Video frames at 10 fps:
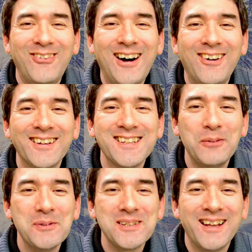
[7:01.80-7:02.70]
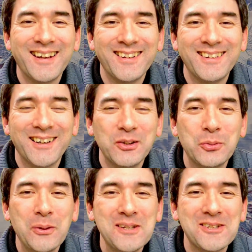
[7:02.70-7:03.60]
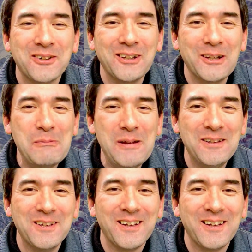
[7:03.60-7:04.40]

wow, it's almost like a tongue twister a little bit,